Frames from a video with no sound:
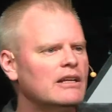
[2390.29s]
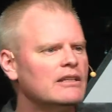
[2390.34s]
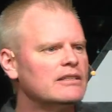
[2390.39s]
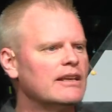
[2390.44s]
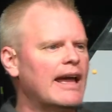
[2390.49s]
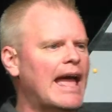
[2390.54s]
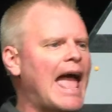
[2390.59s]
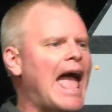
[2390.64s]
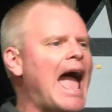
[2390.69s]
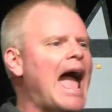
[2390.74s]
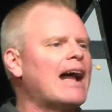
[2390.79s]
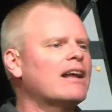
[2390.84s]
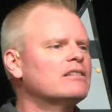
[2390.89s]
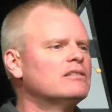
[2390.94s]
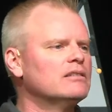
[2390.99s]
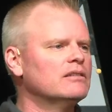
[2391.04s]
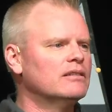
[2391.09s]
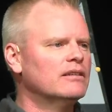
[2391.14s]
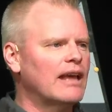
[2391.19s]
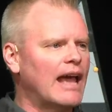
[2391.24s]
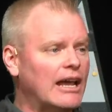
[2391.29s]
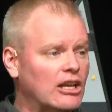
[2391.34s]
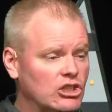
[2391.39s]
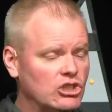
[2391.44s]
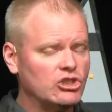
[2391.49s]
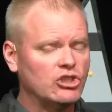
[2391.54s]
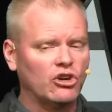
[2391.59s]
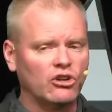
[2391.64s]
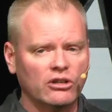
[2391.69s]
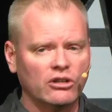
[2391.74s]
to act
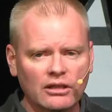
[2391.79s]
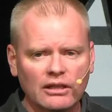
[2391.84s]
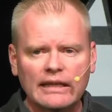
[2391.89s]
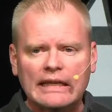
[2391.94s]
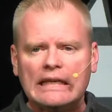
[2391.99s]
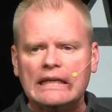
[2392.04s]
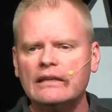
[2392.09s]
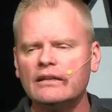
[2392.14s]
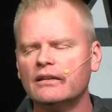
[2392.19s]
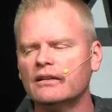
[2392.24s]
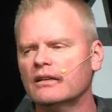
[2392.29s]
externally,